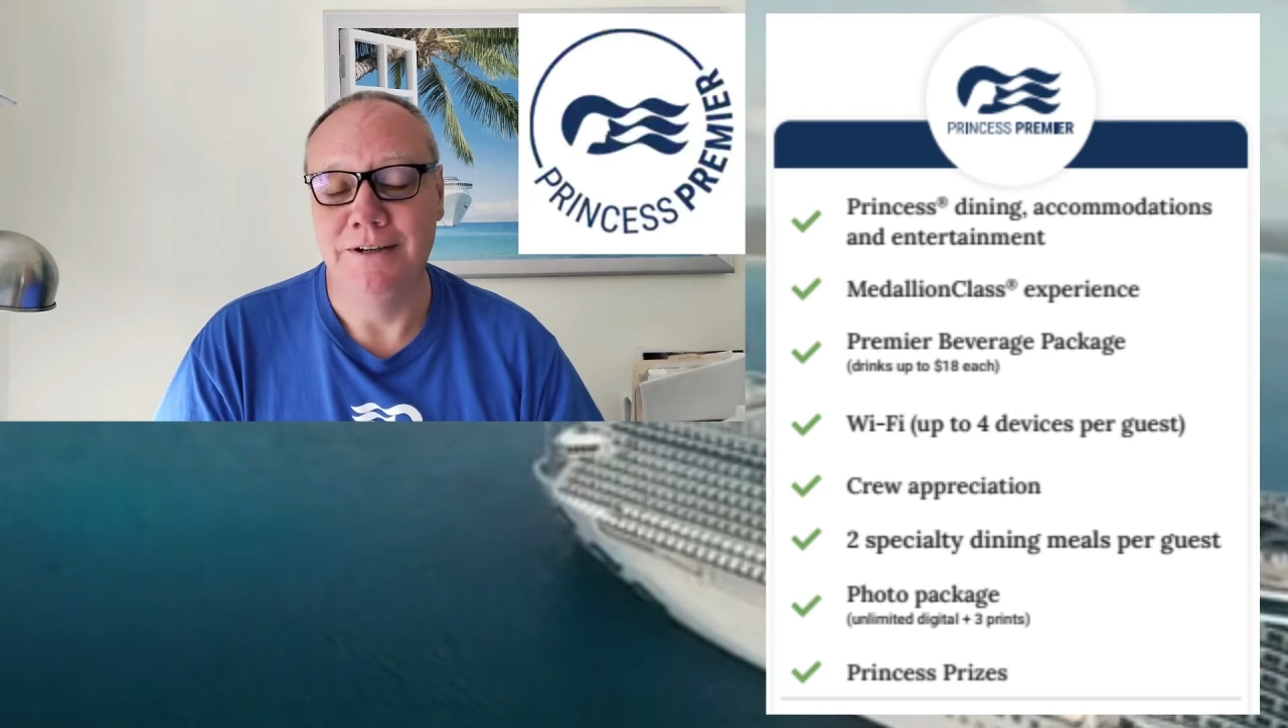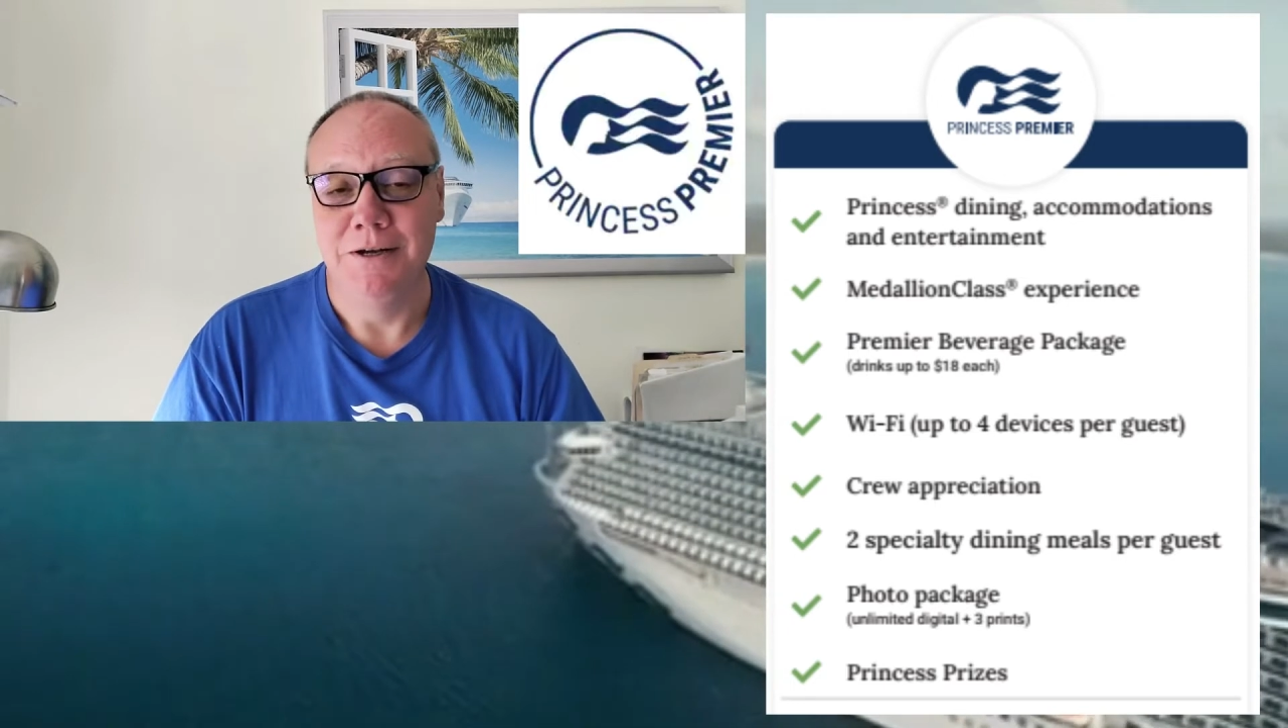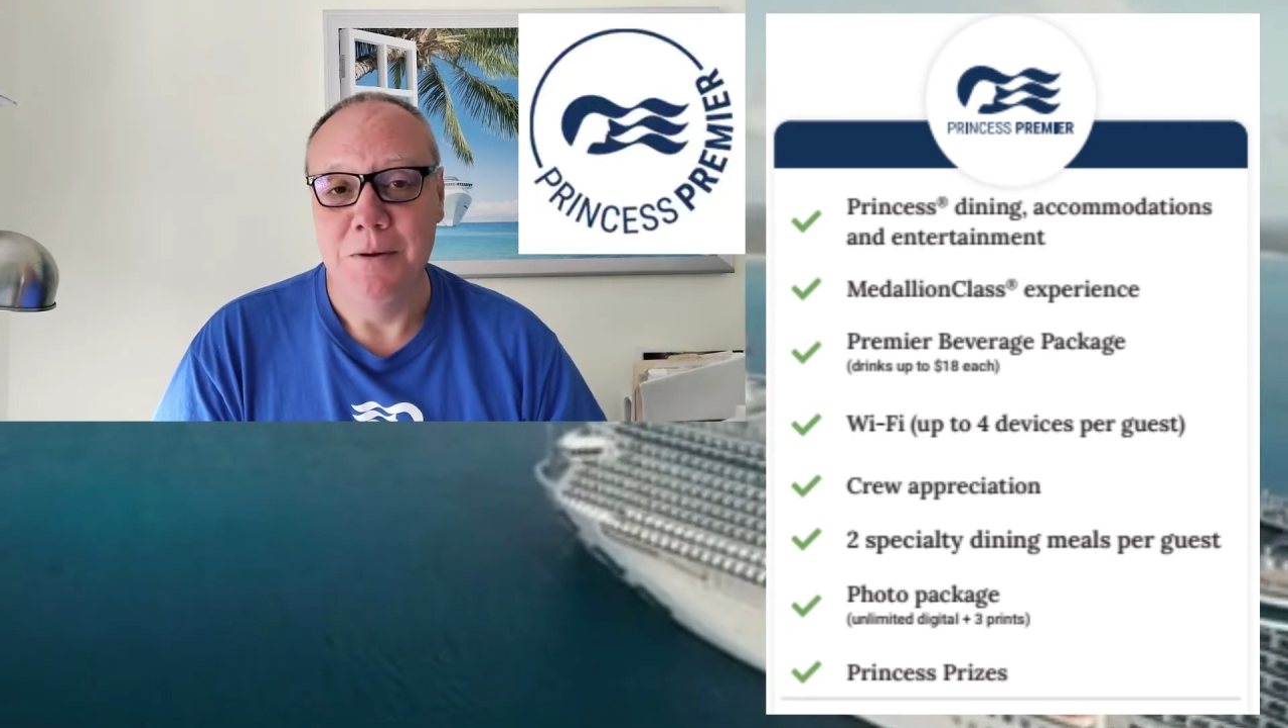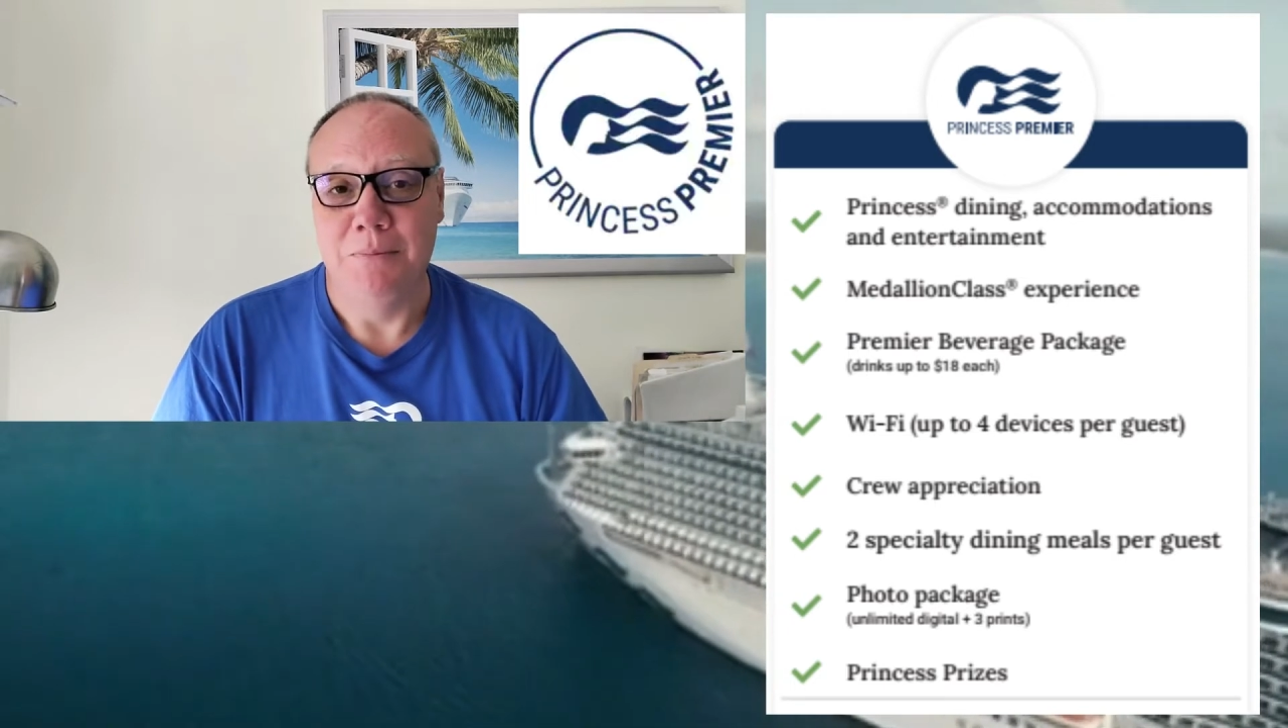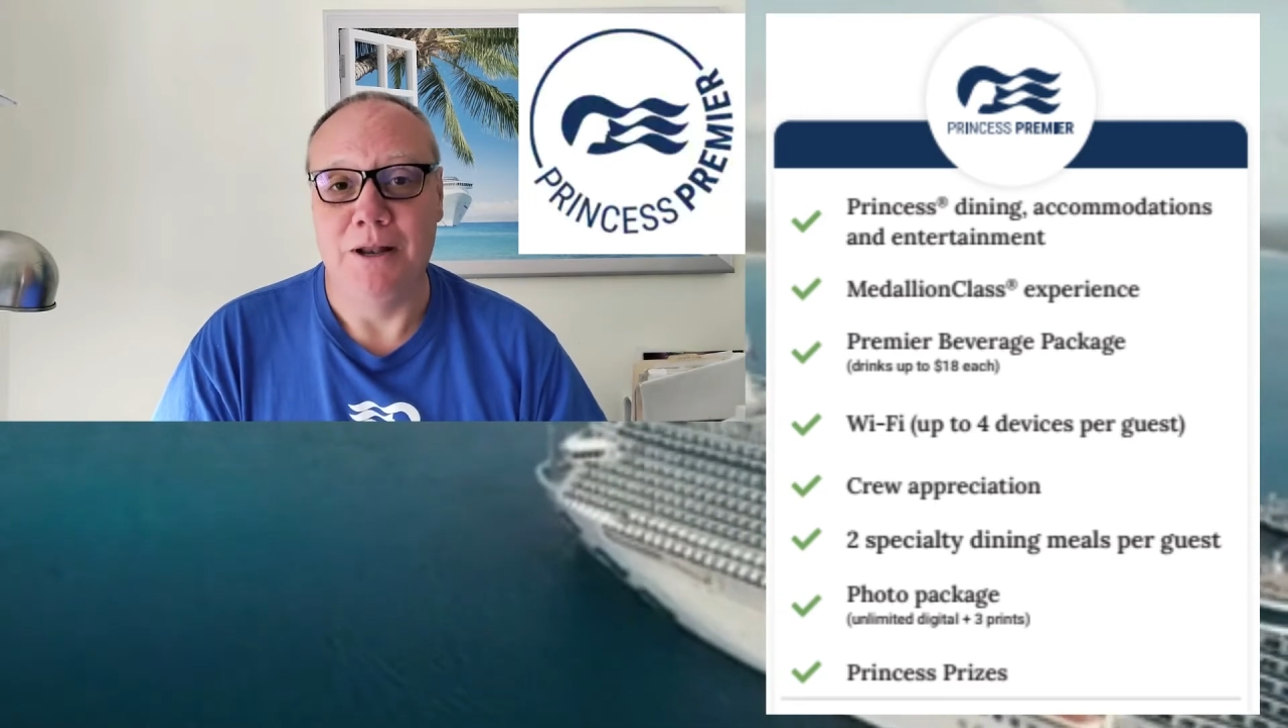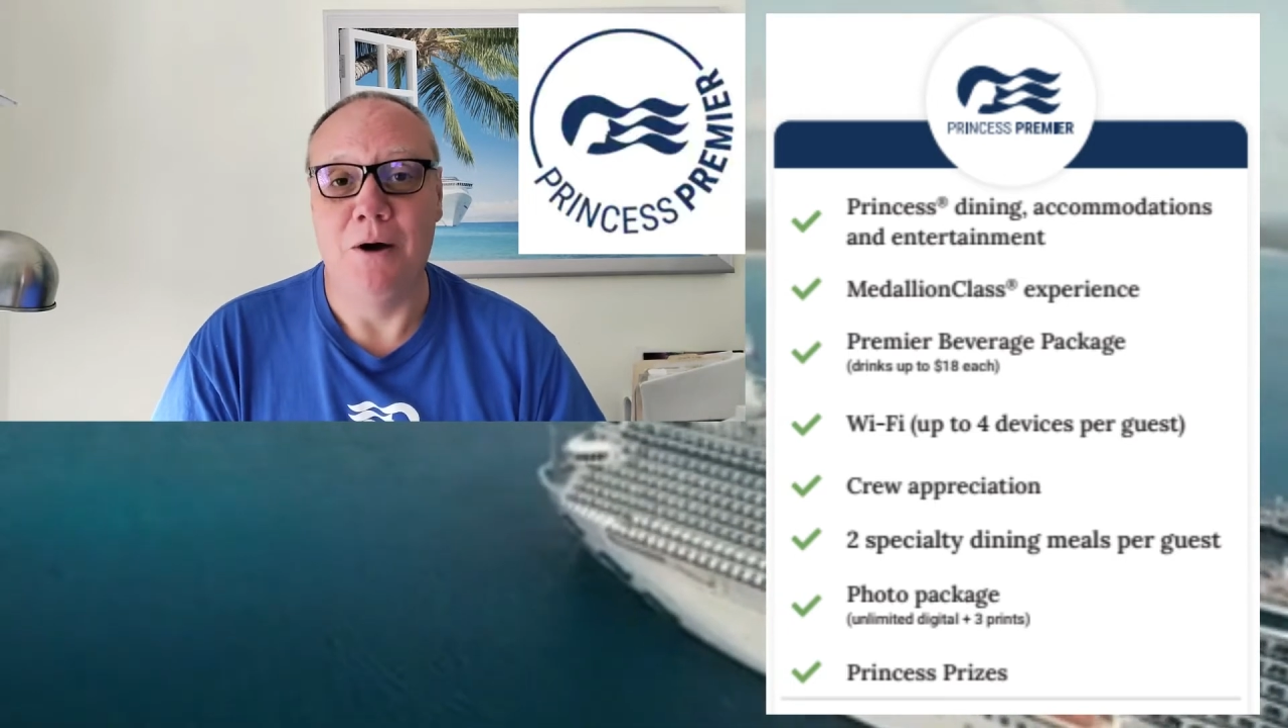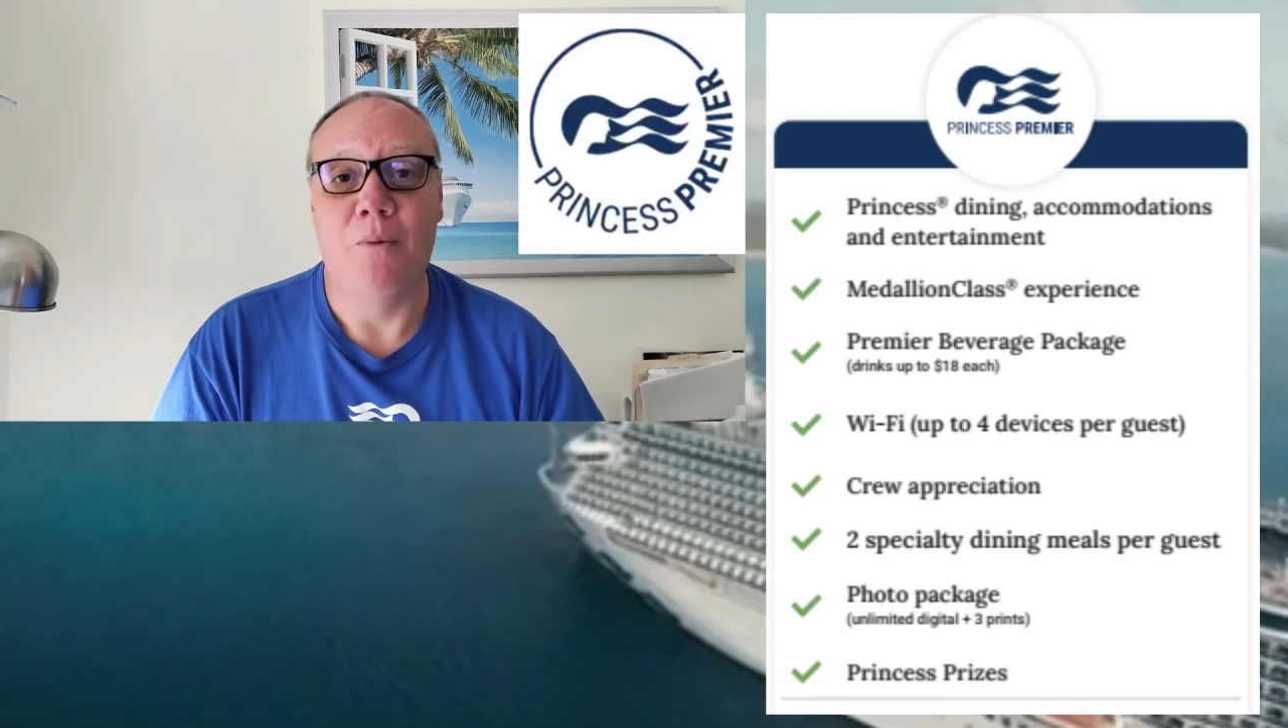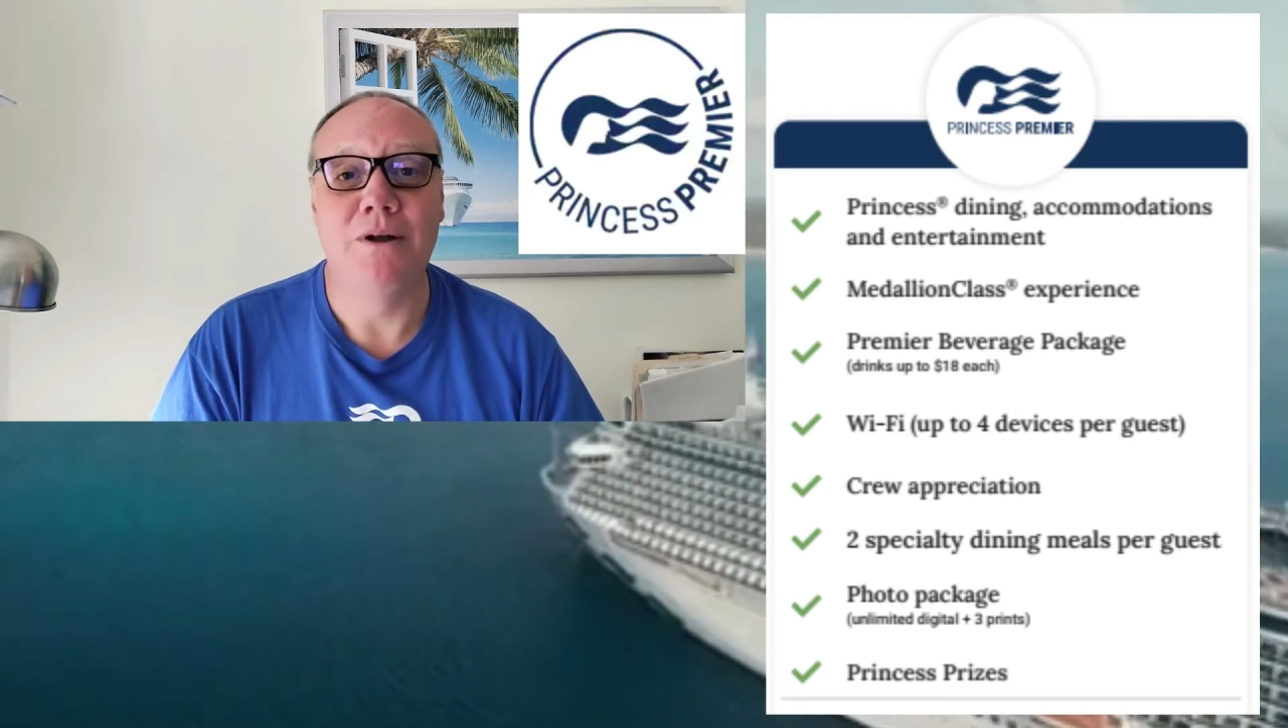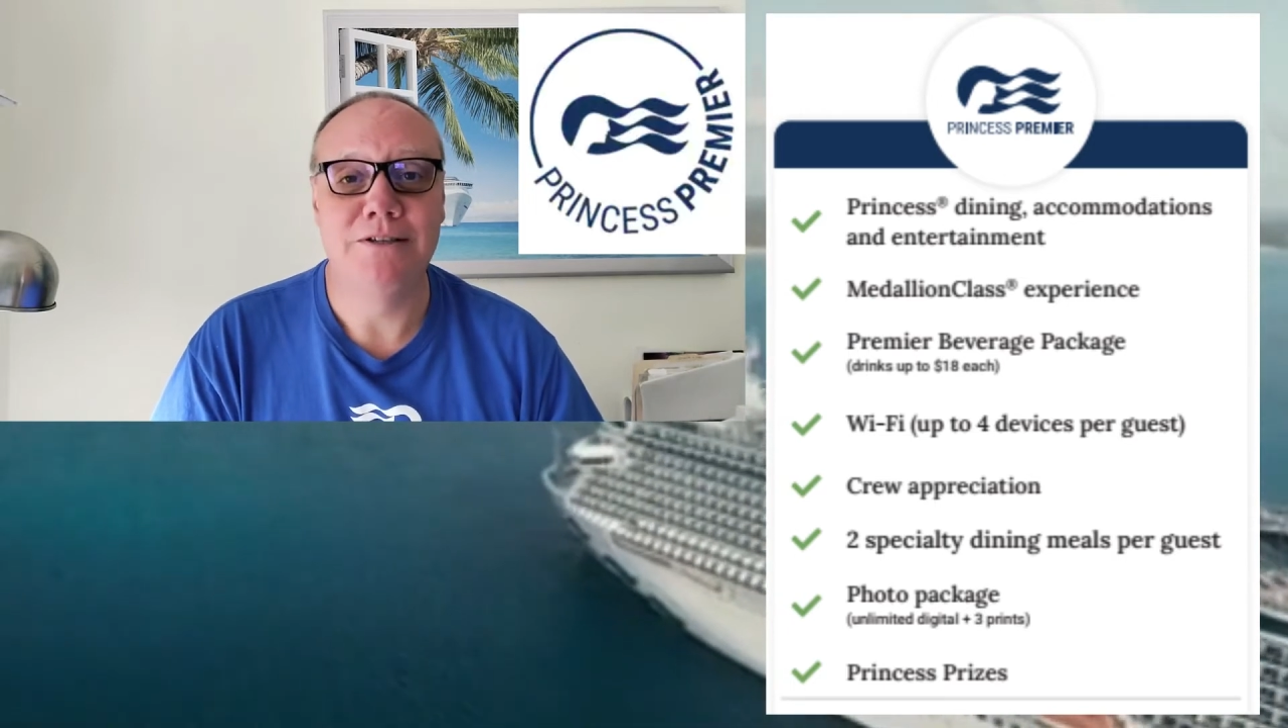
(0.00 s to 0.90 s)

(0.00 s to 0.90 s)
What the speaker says: below once